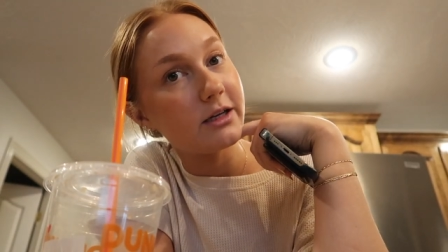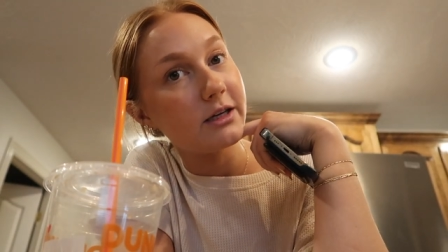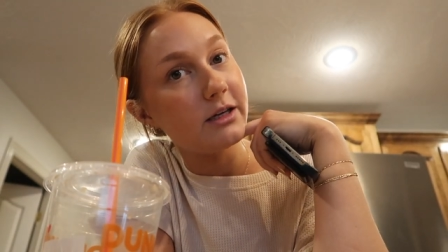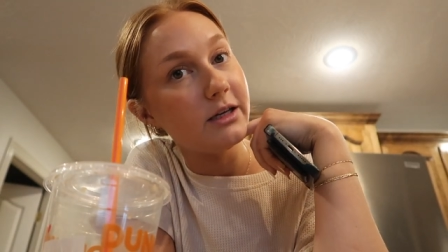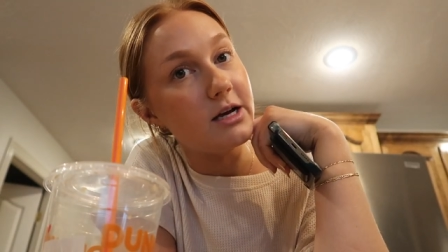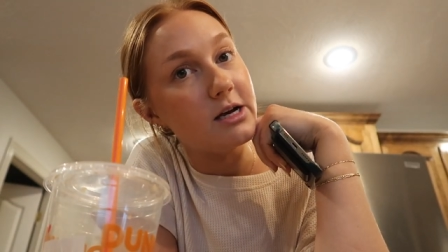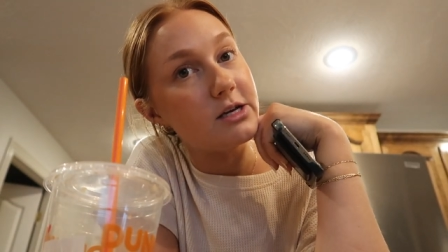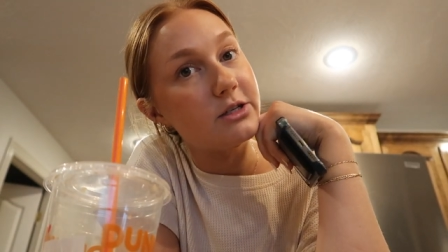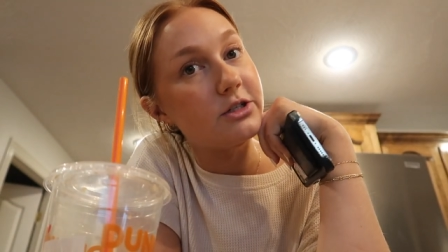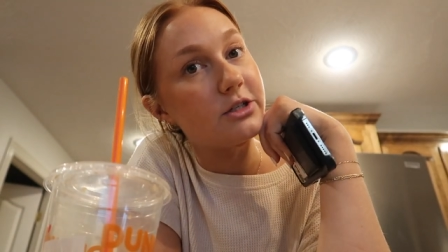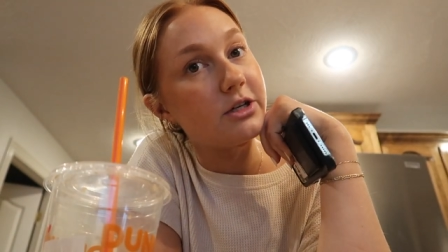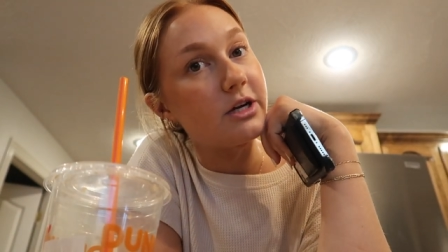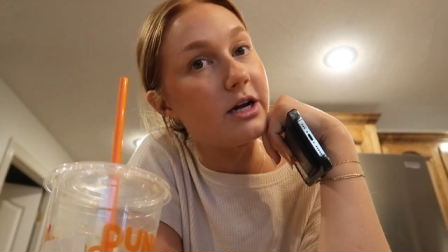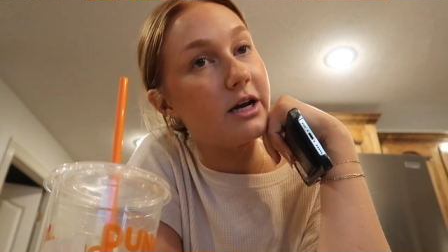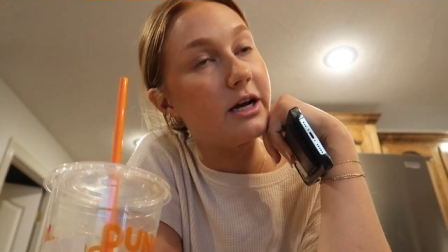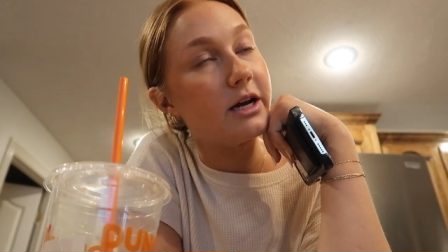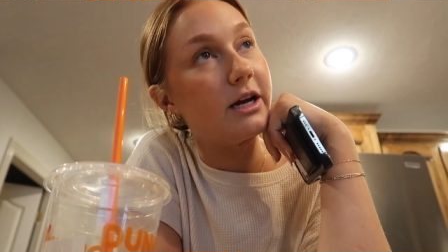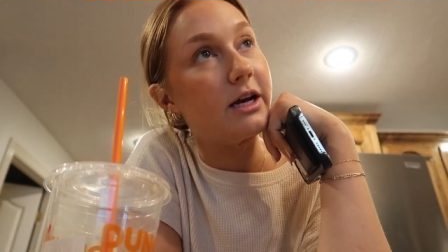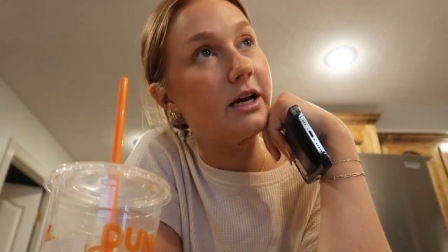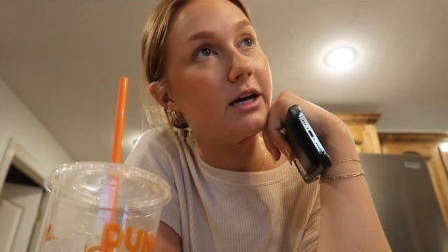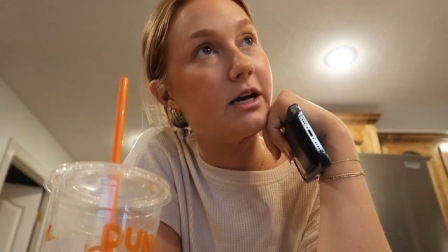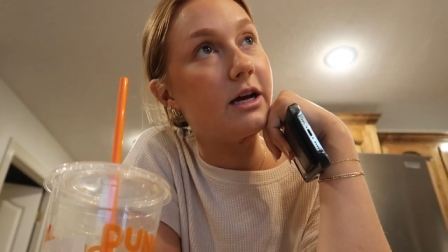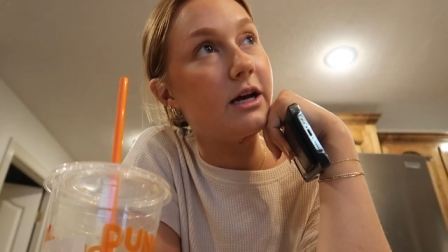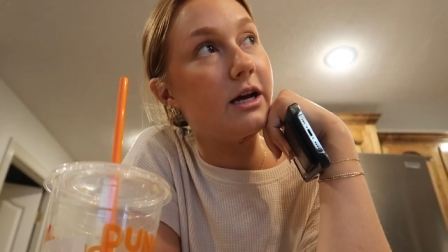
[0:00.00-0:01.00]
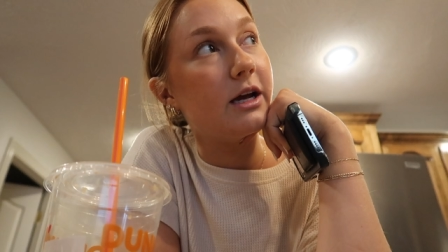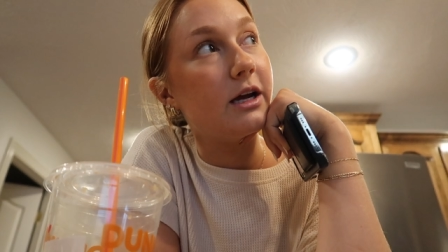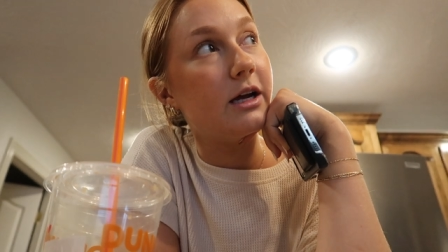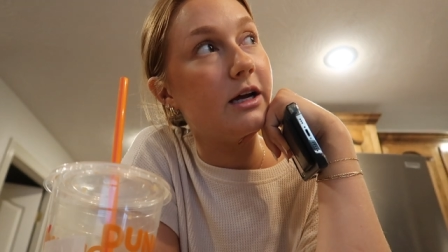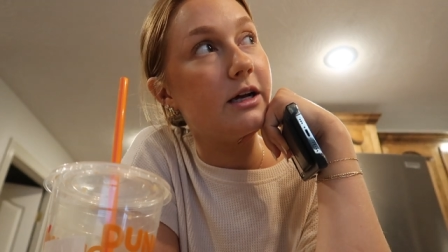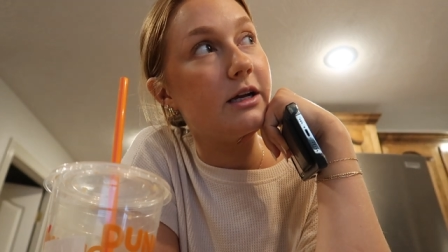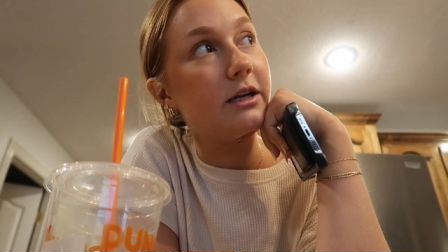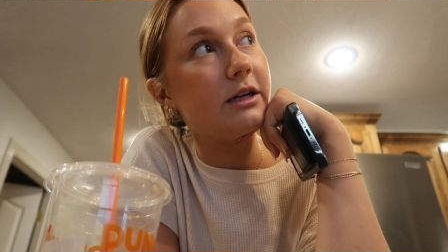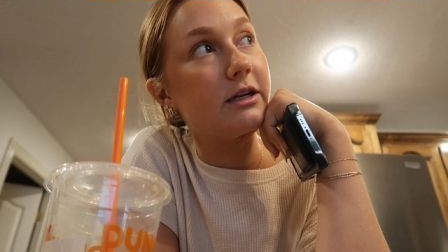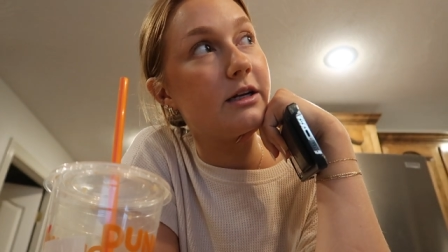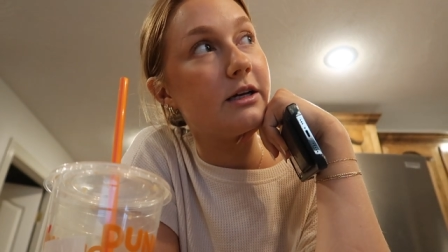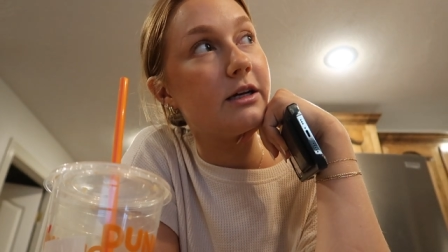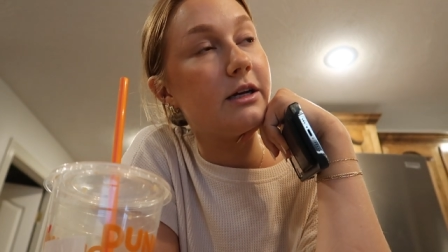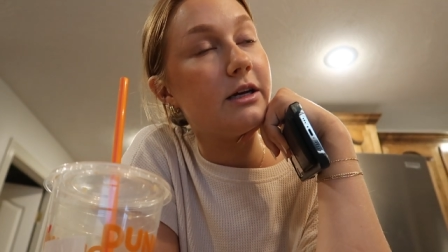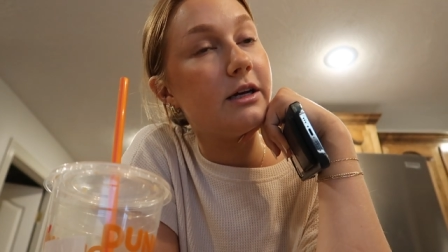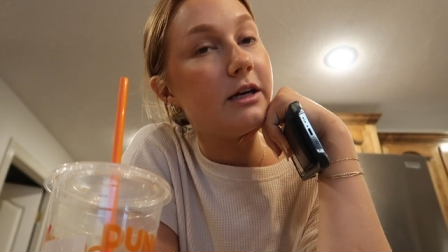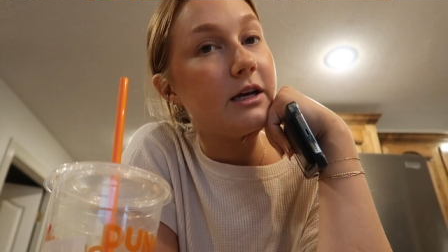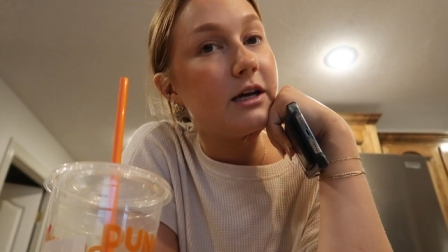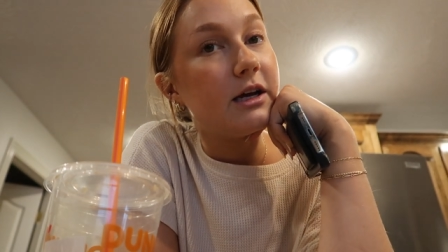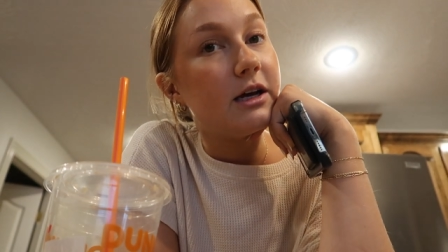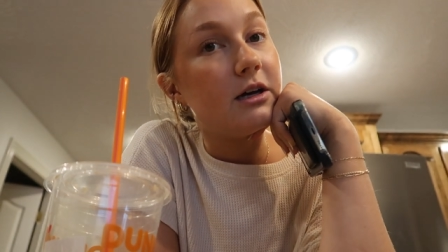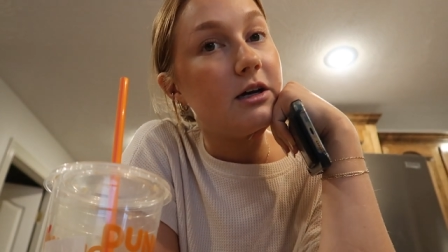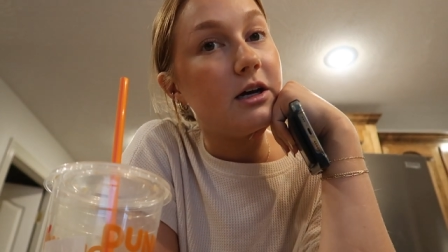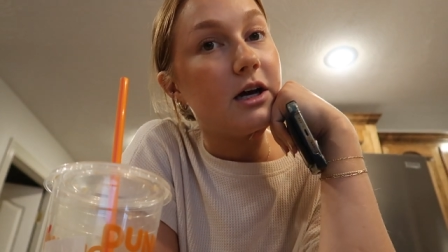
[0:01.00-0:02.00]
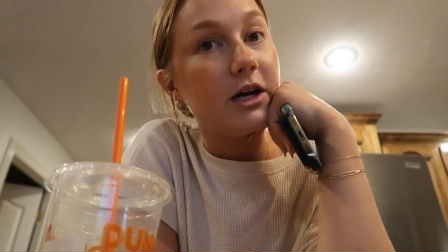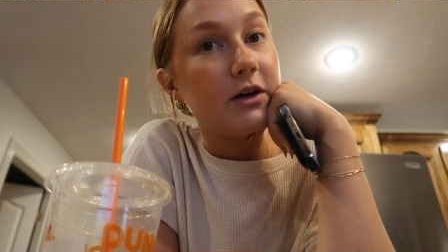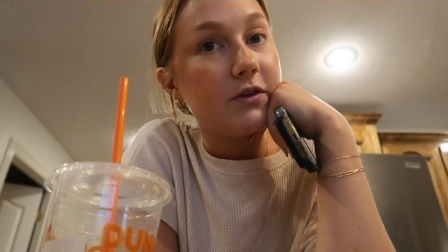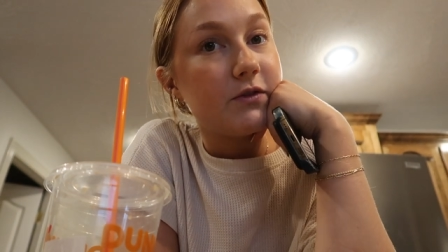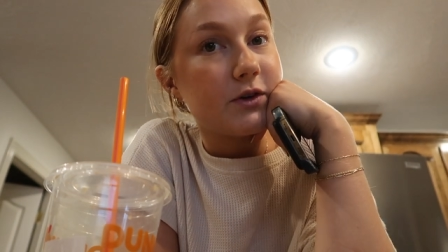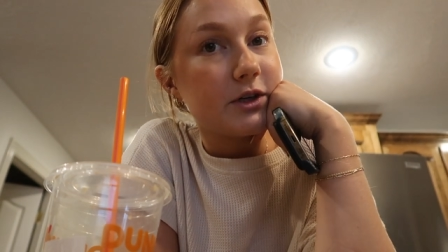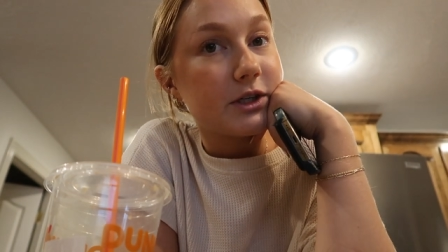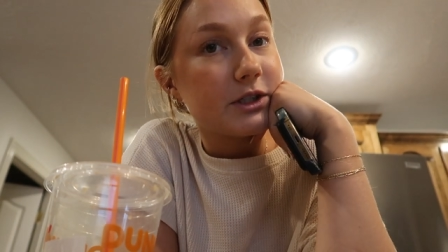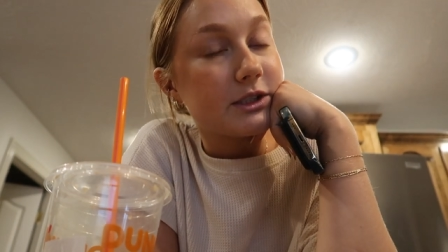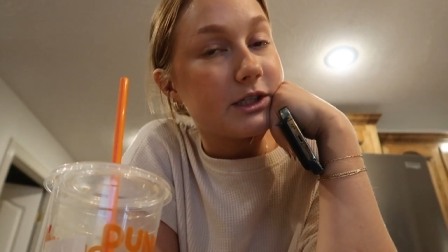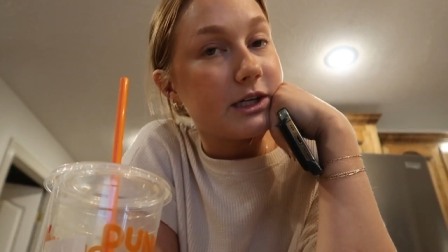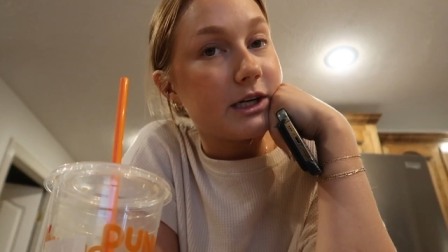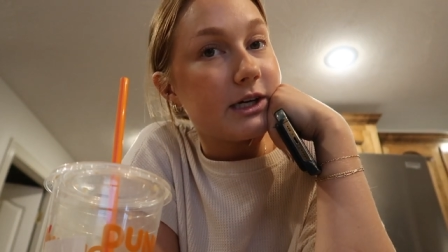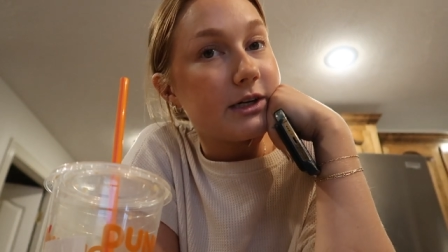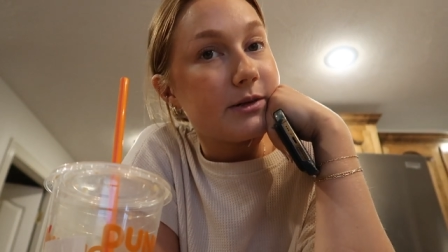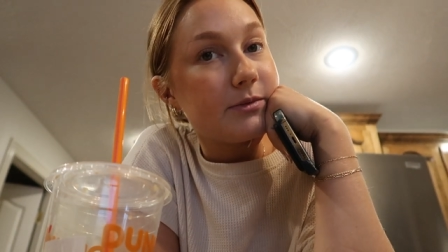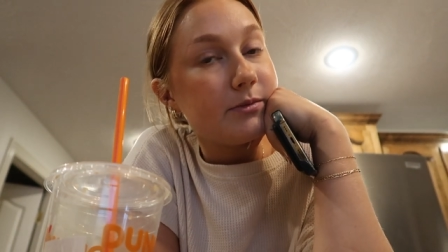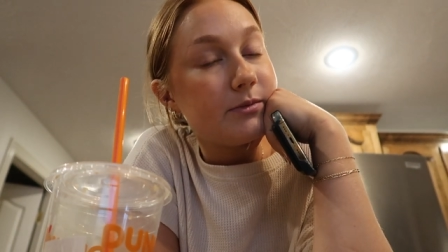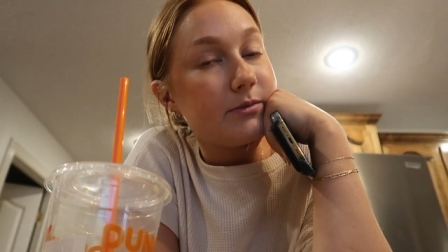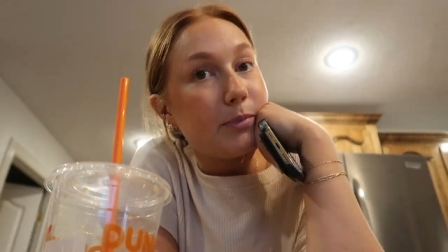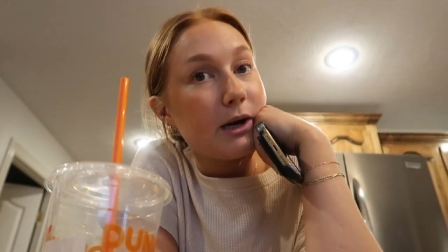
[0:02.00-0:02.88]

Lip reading: yesterday and I have work today.